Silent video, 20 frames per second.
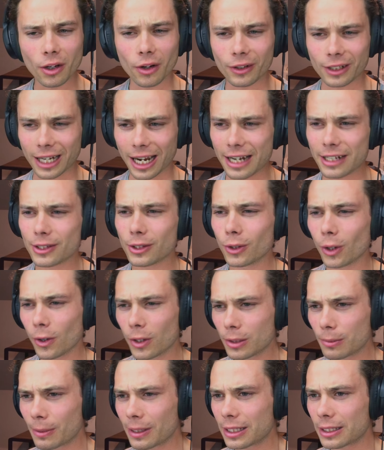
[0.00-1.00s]
Okay, so not
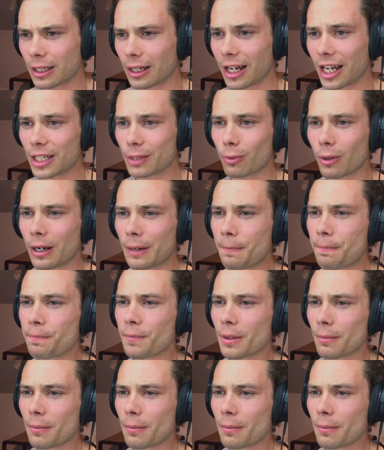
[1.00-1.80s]
as big as the last one,